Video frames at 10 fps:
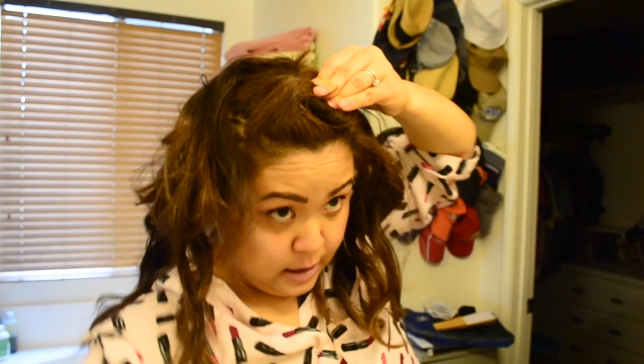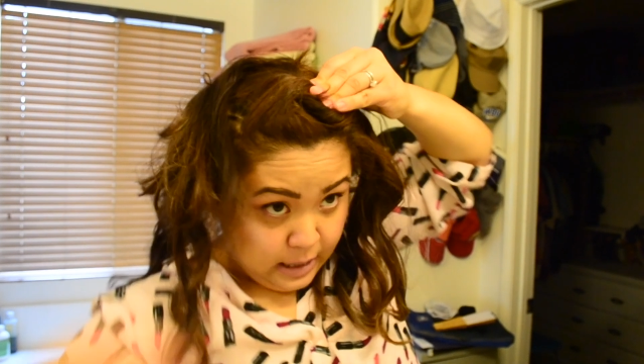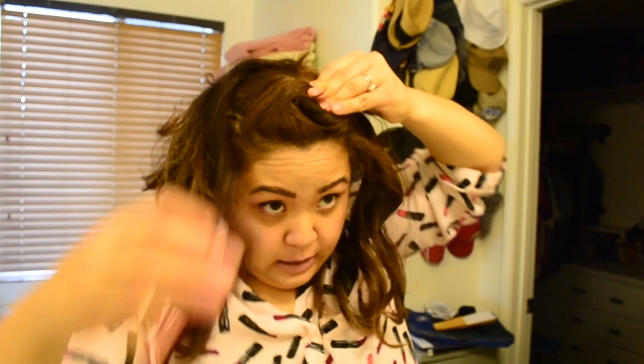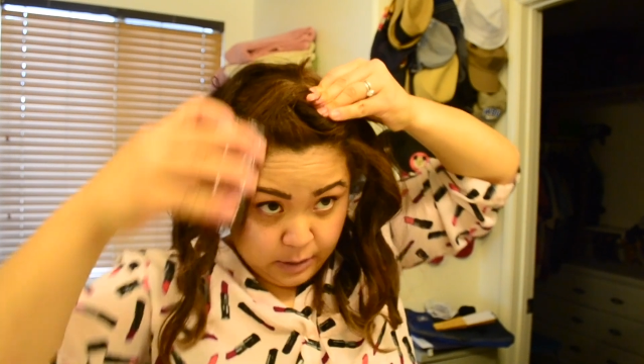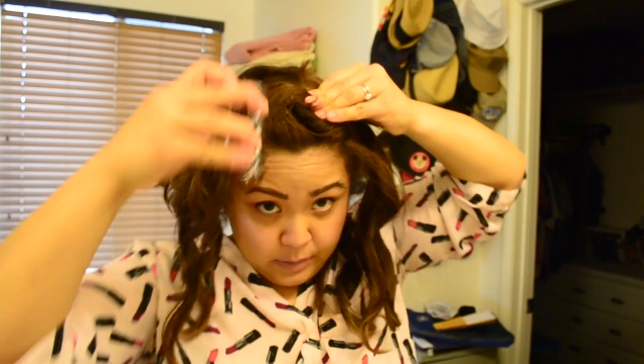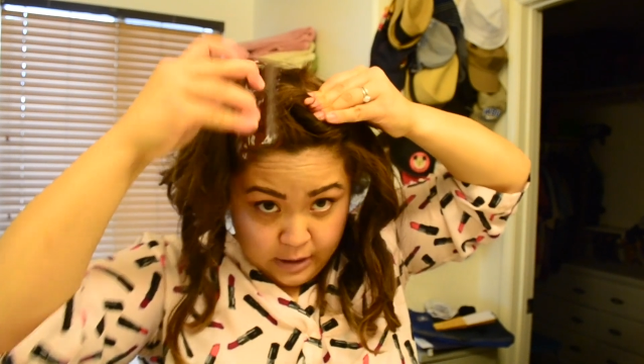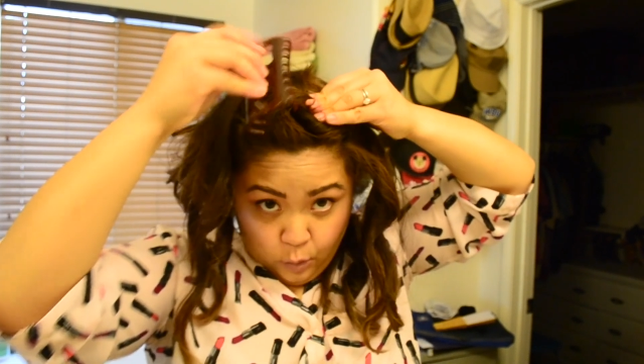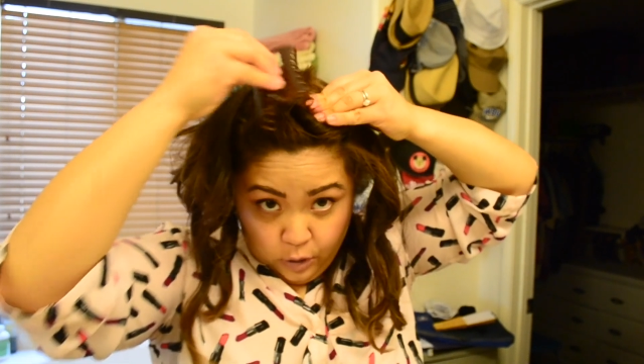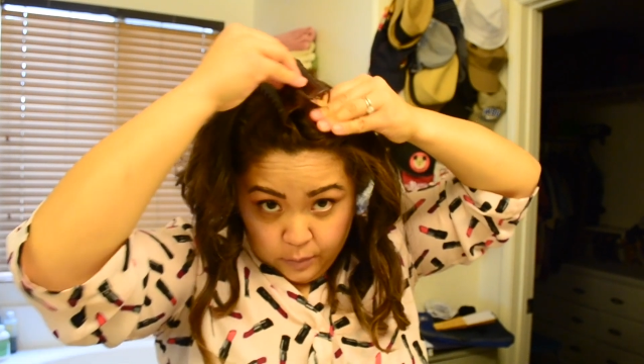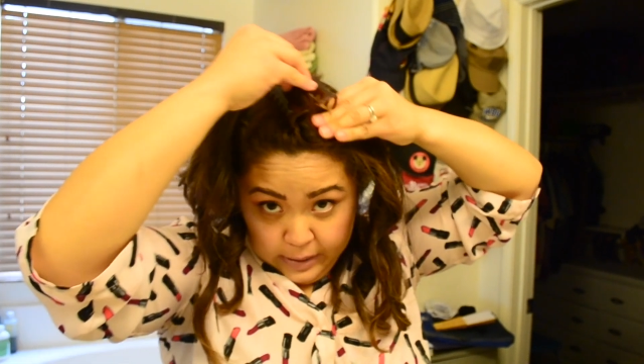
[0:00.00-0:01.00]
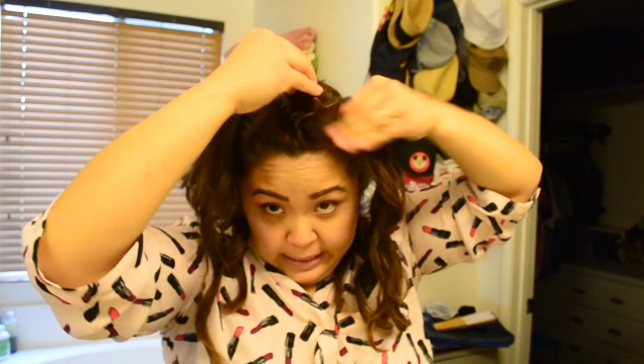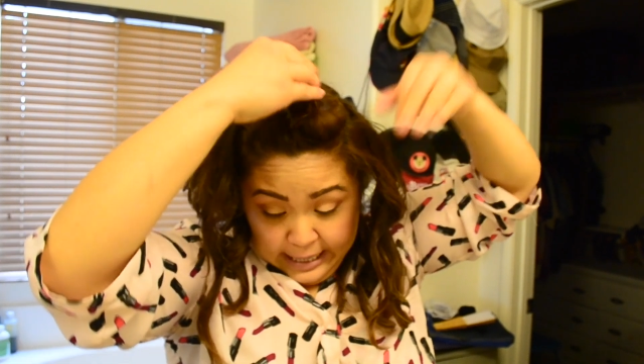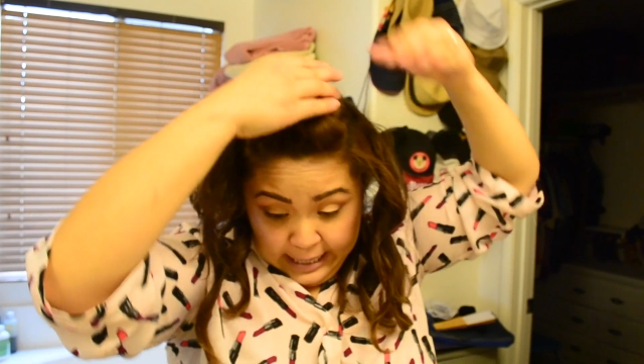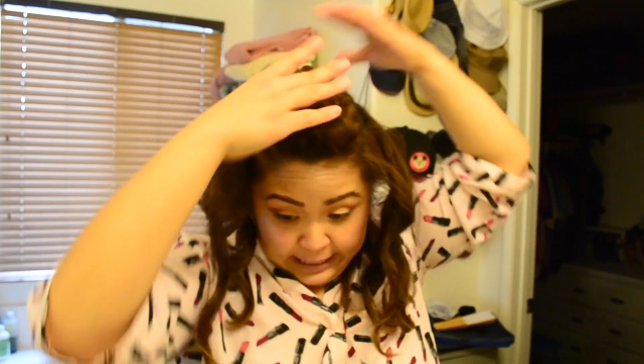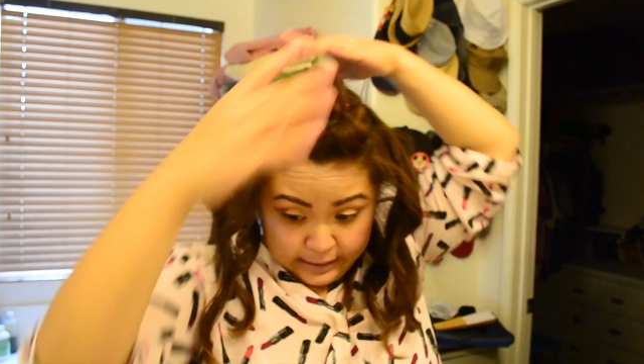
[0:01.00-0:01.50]
I need to be at work by
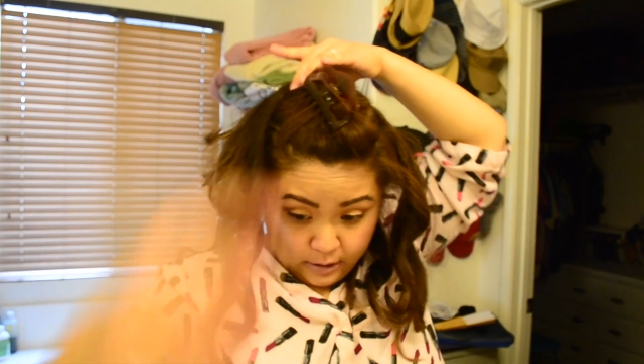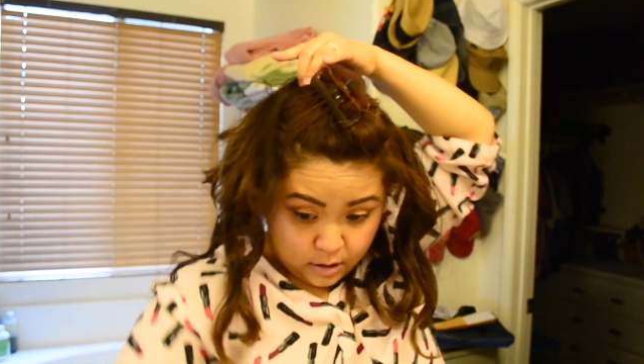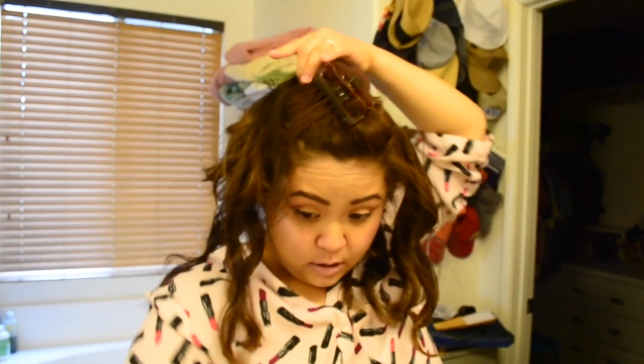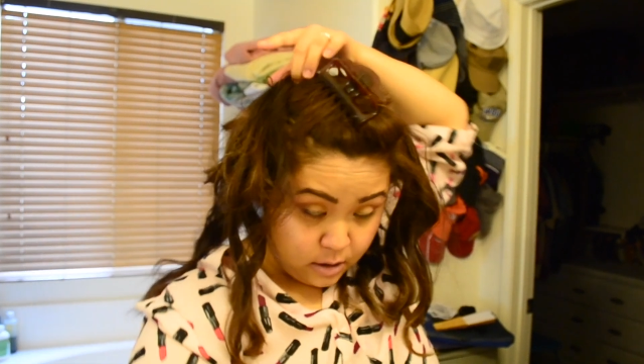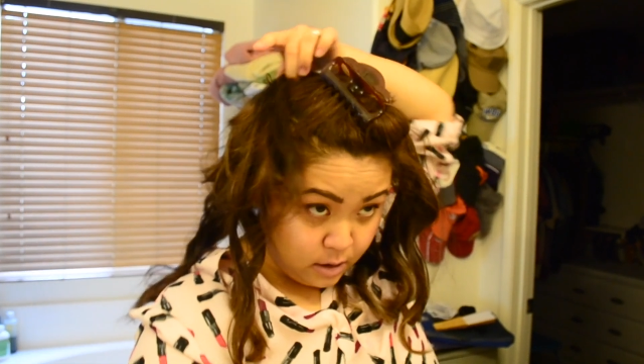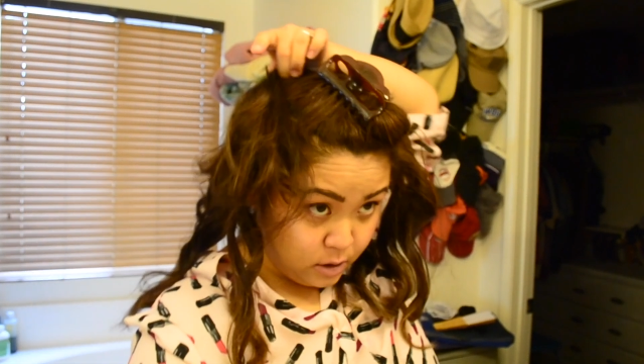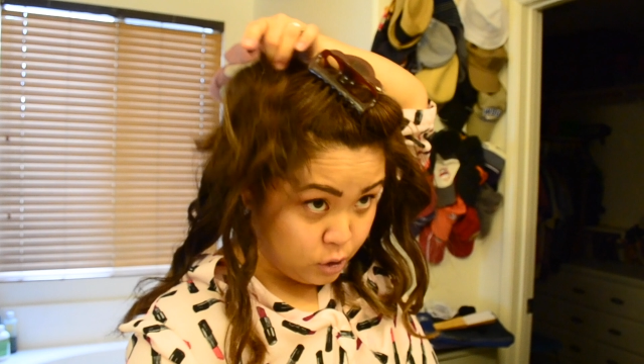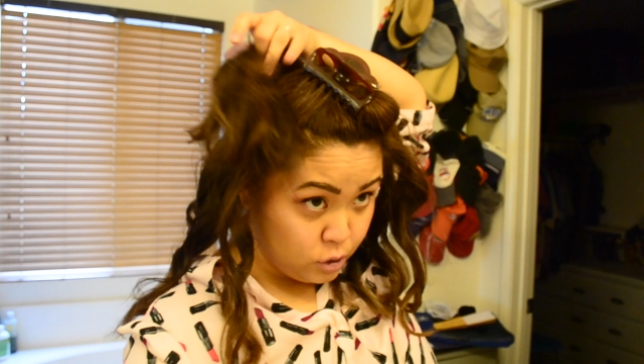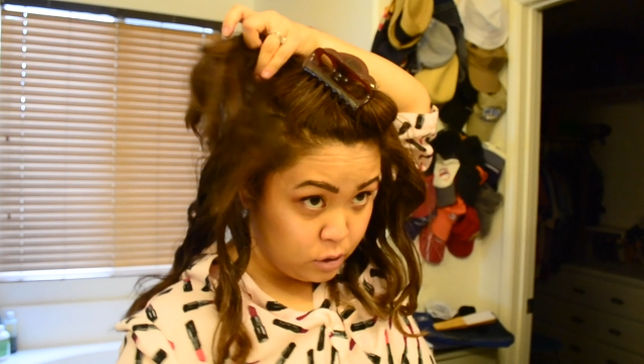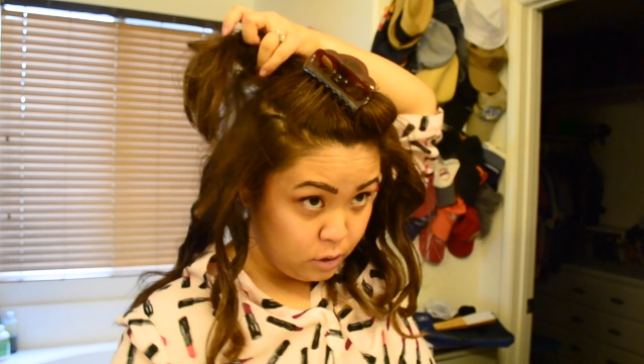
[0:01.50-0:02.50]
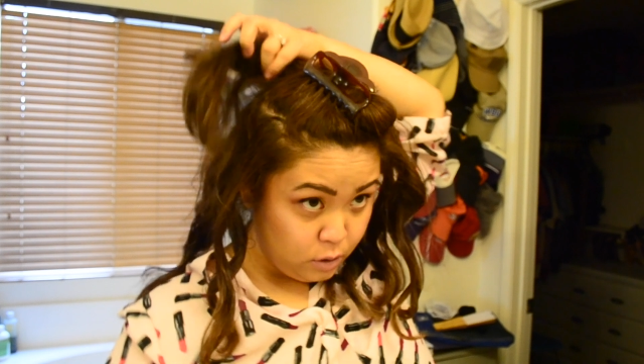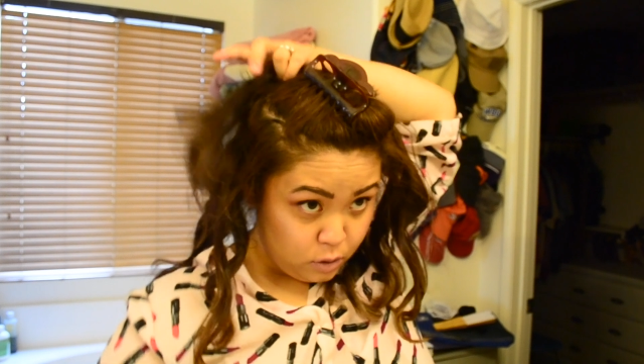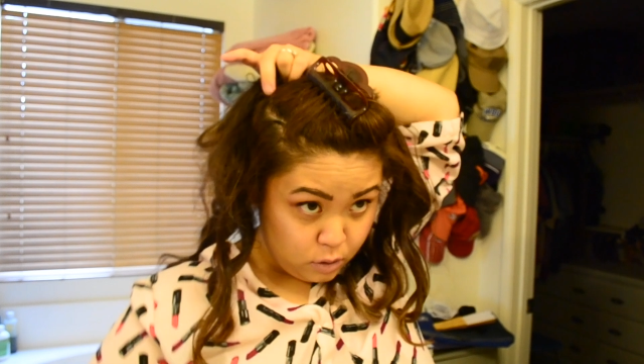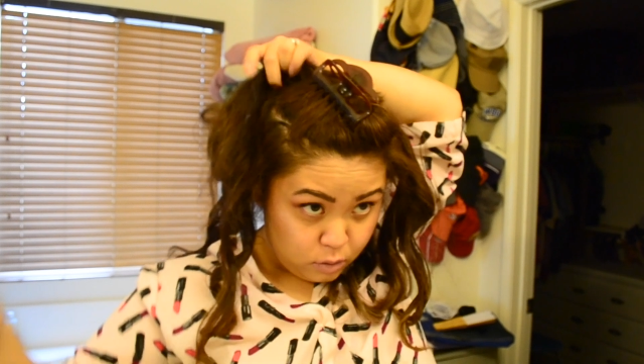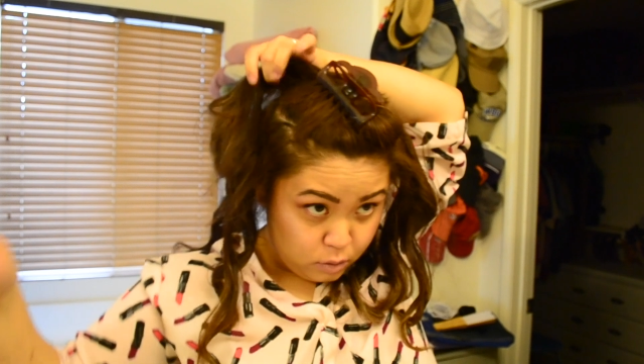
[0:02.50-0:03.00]
9.
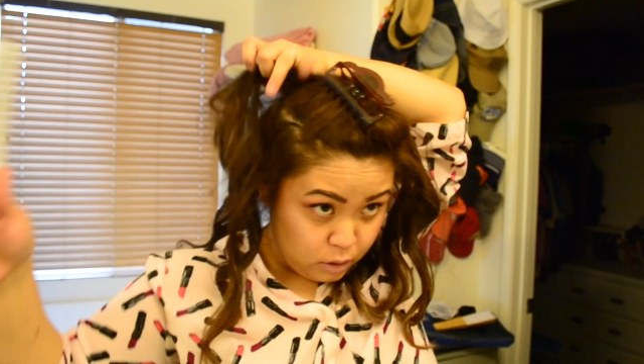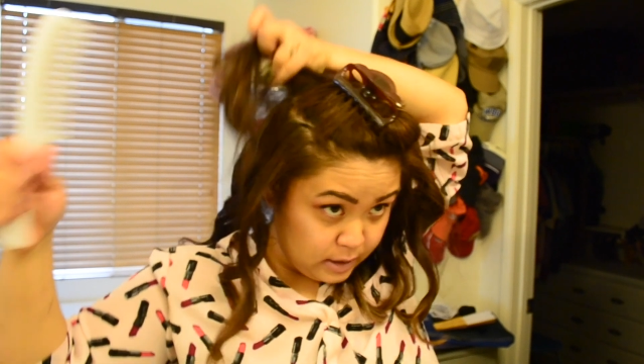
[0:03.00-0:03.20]
So